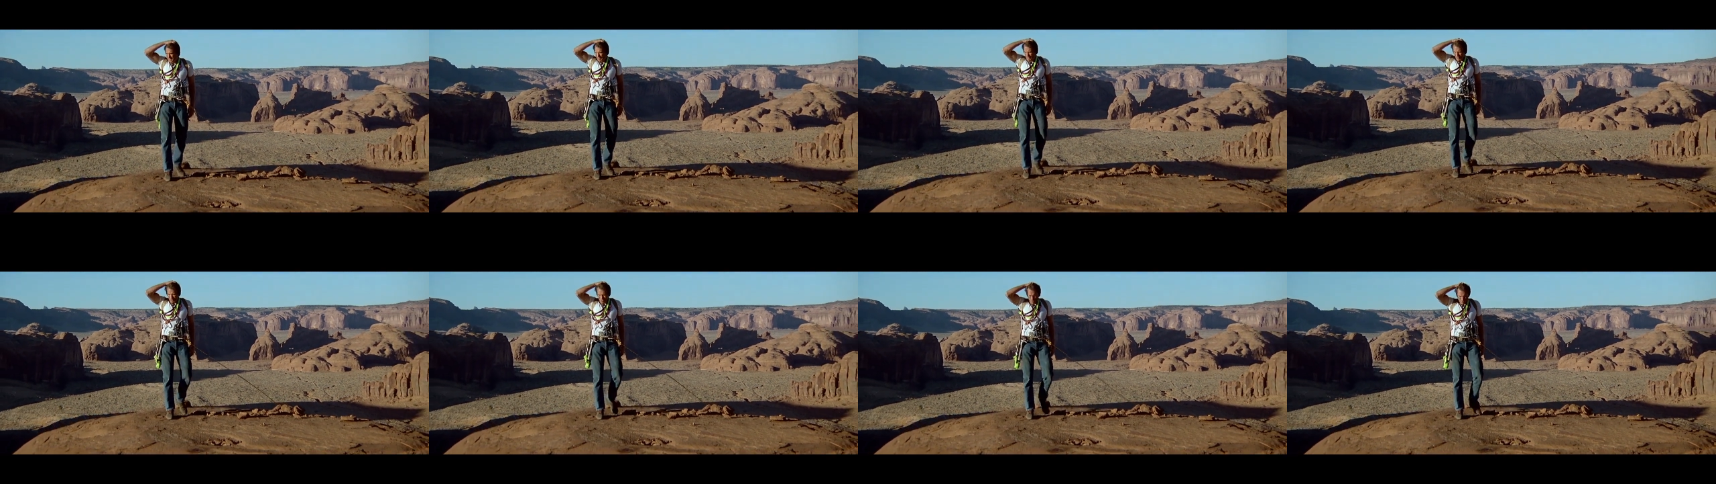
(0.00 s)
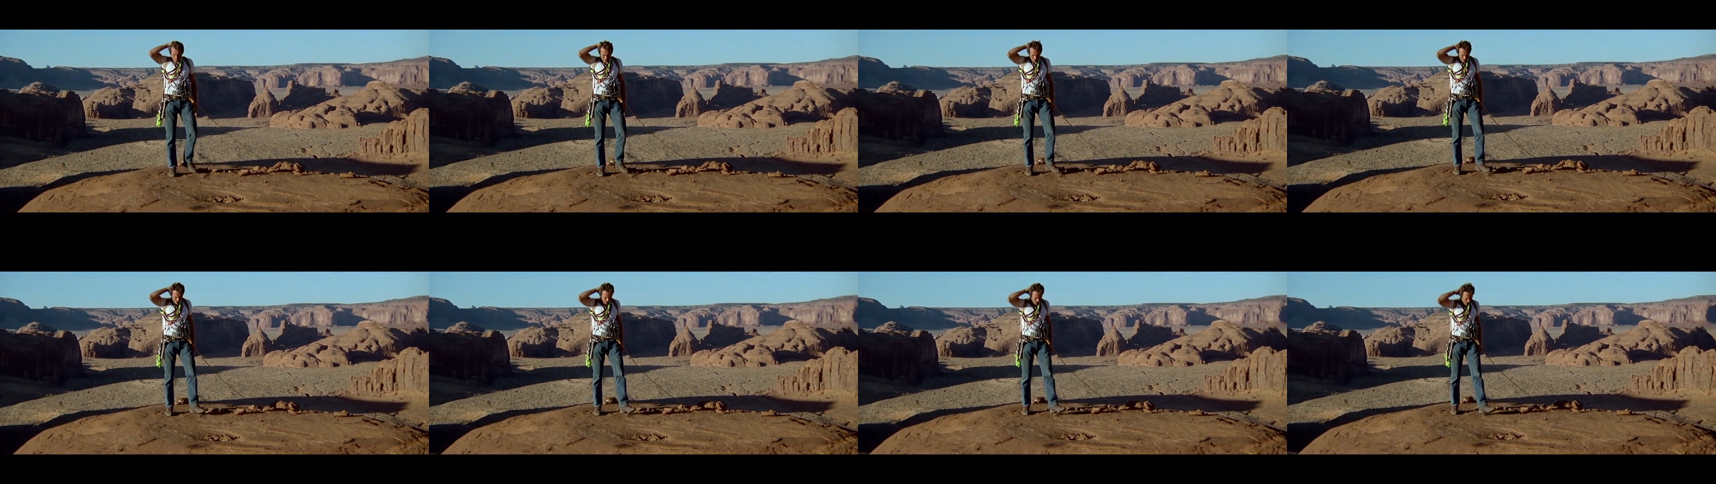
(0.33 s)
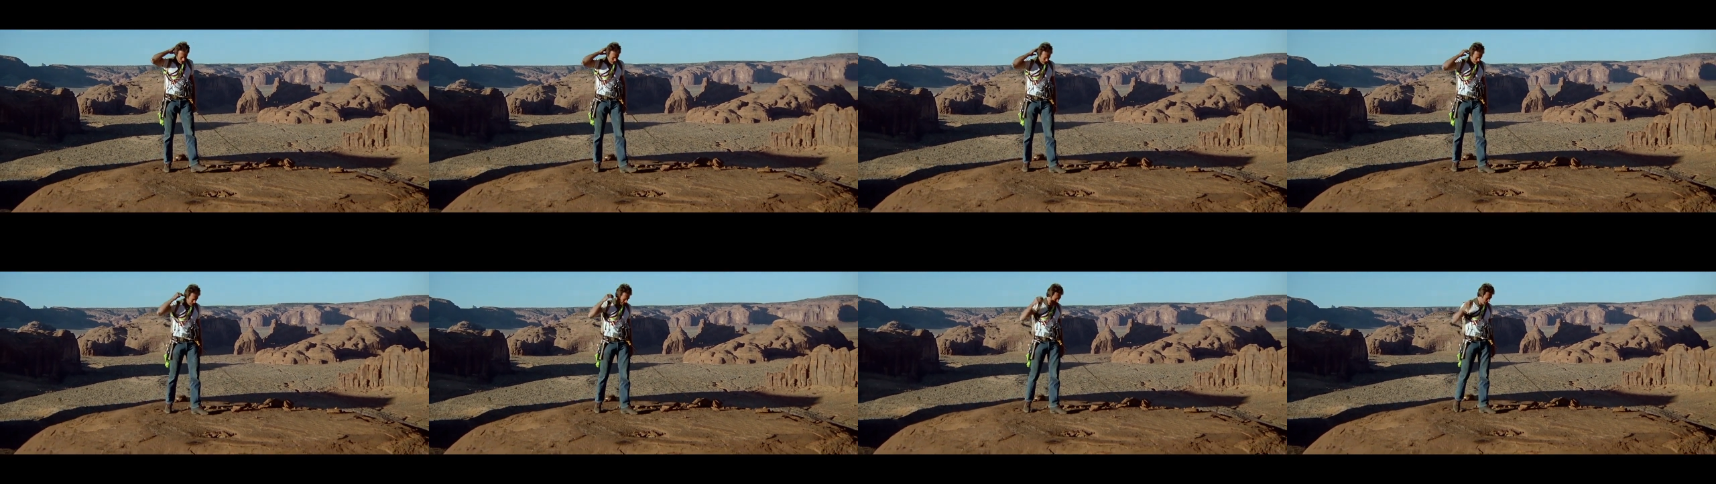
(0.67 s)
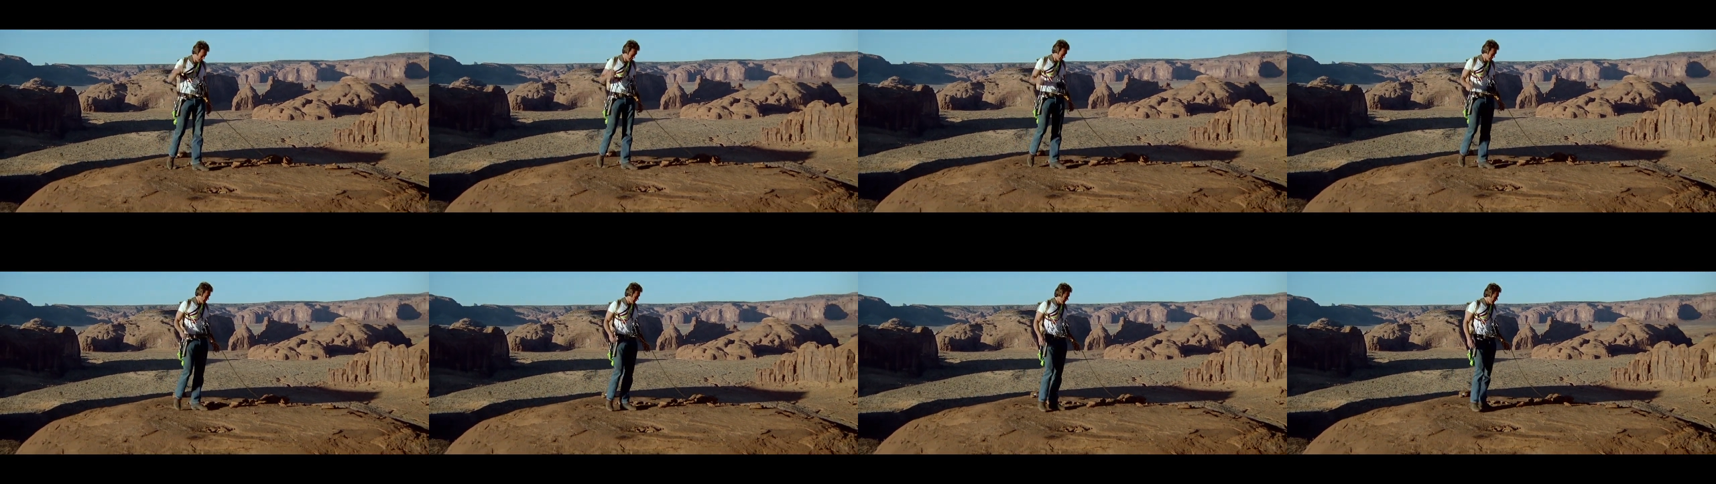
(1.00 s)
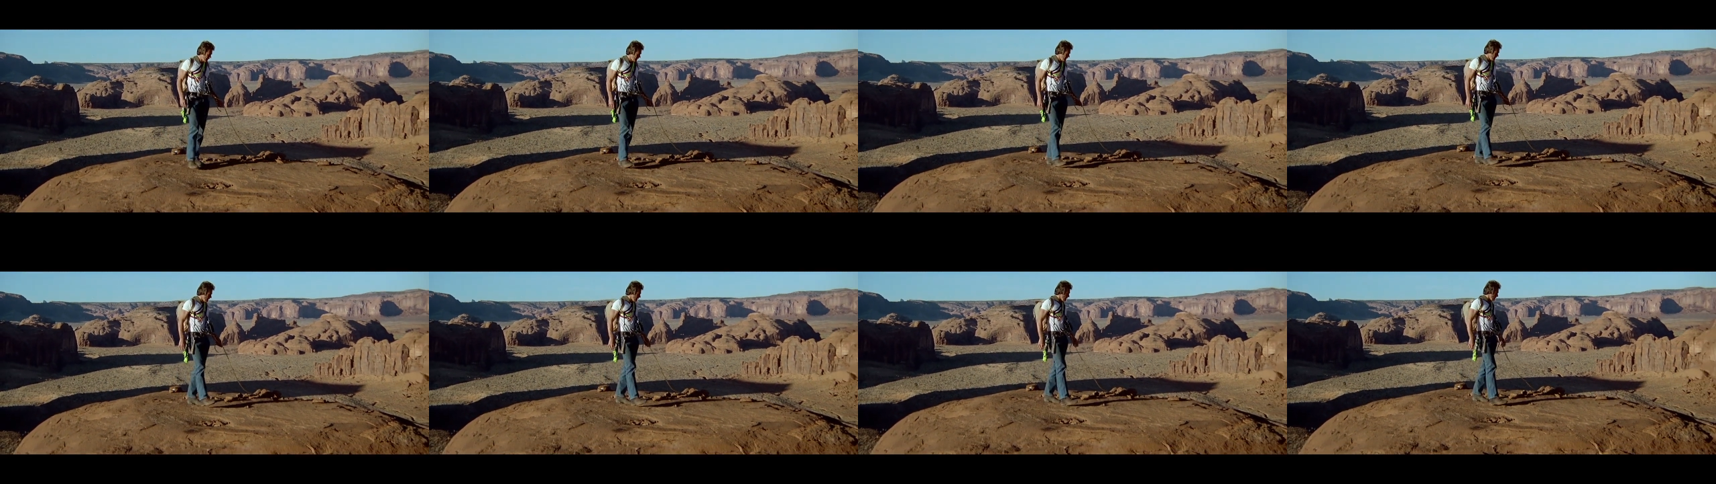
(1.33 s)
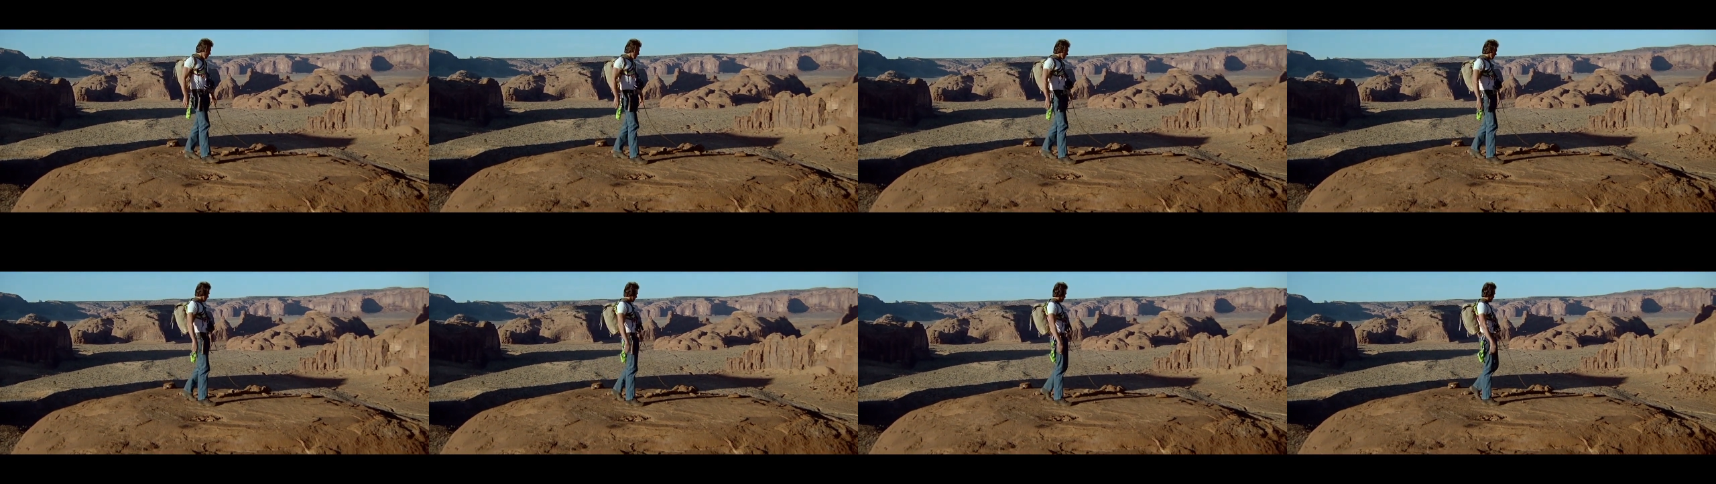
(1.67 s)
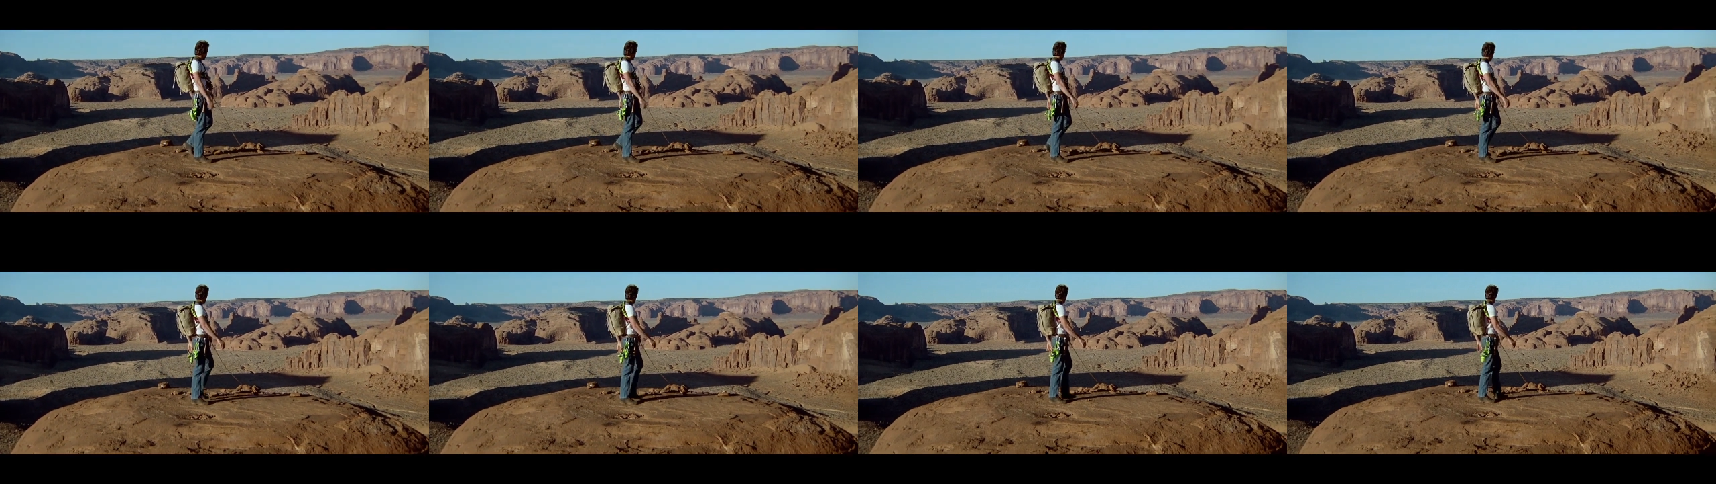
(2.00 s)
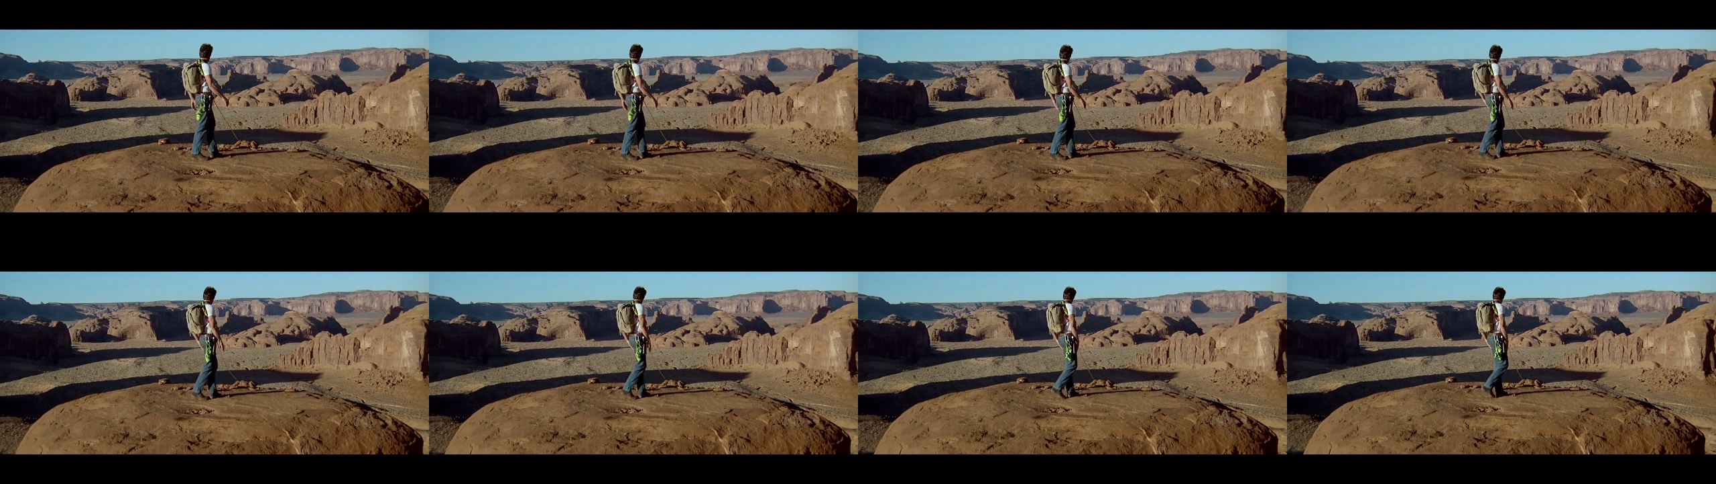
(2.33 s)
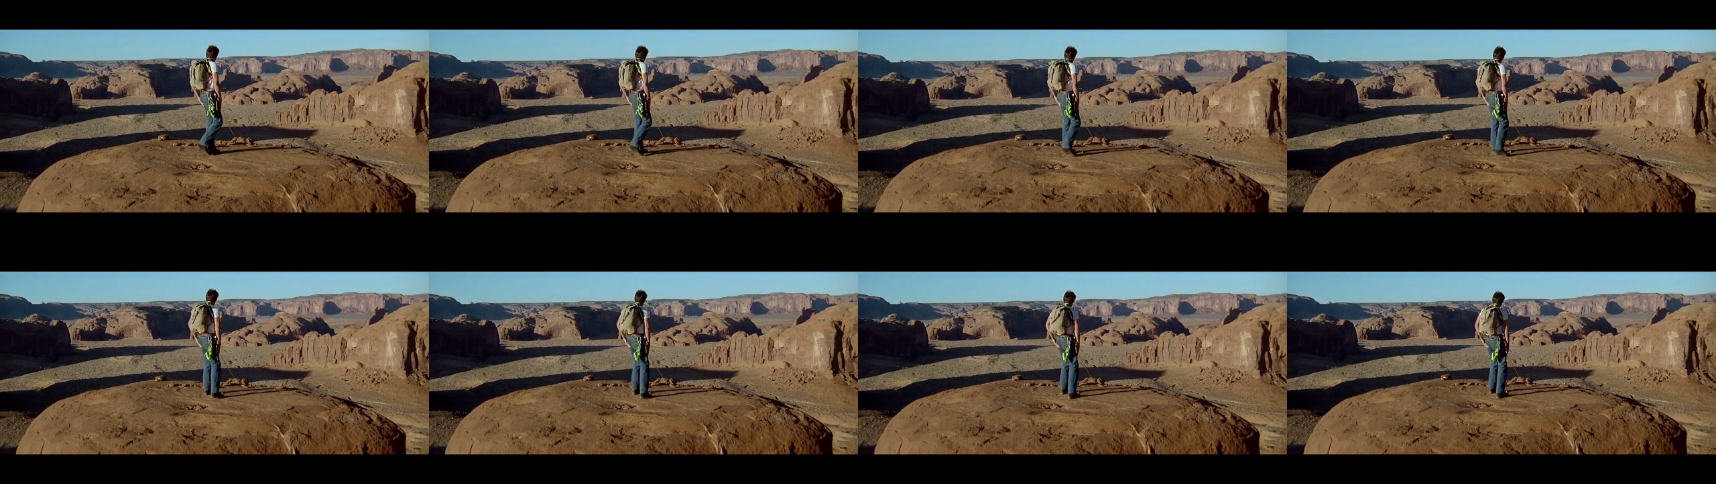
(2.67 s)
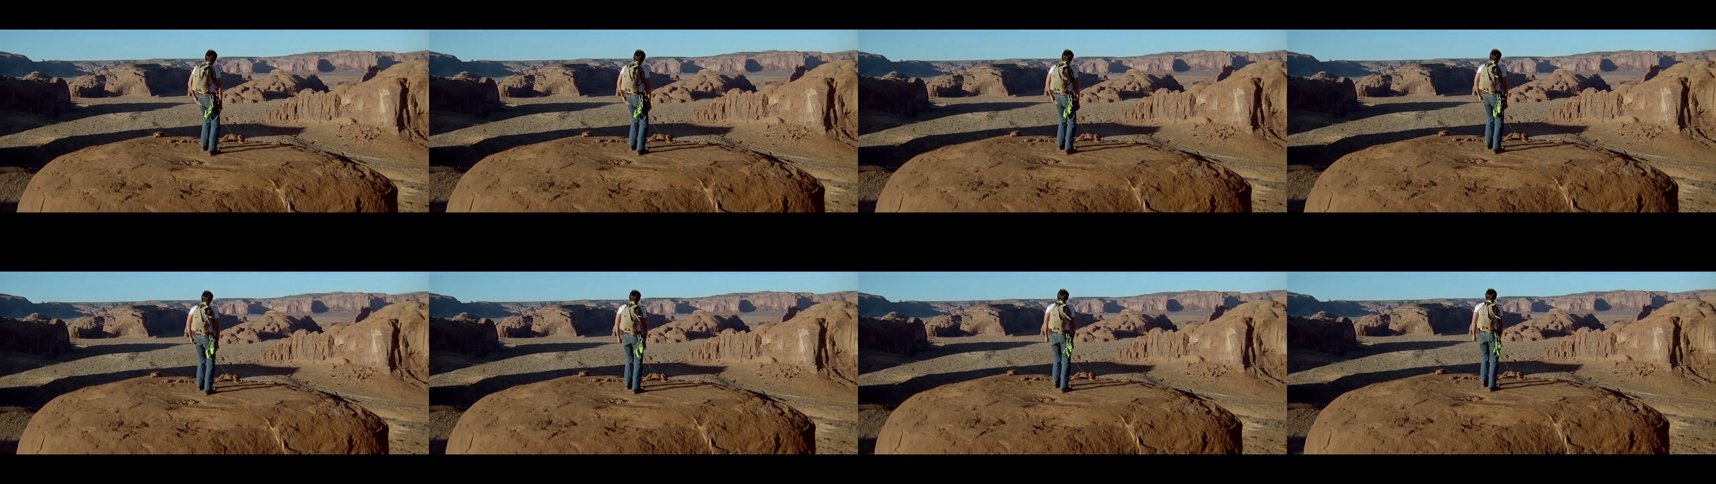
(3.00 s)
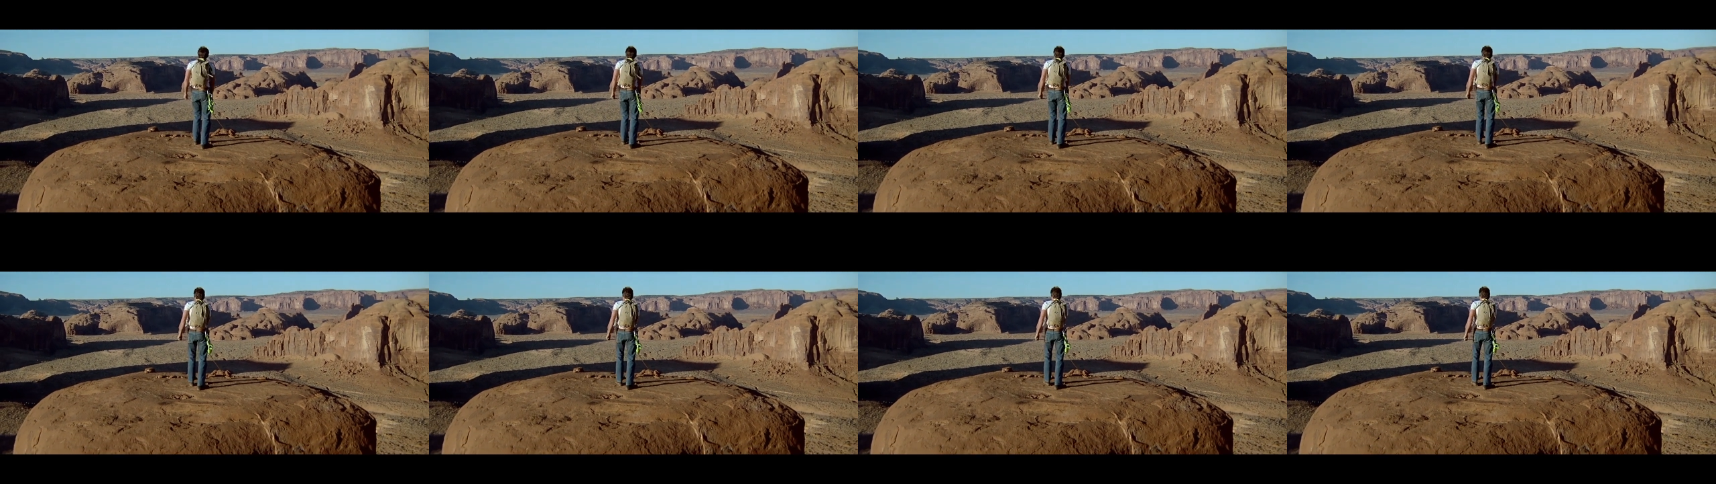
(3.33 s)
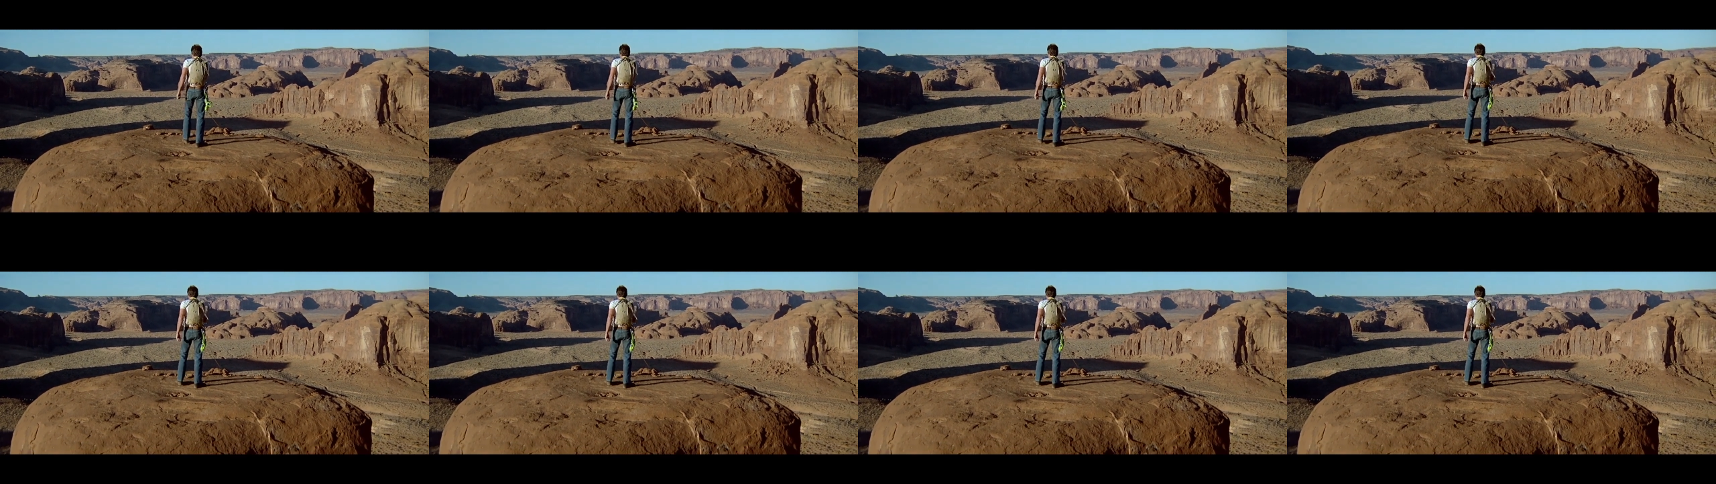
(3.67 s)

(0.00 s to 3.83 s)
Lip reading: [unreadable: no face in view]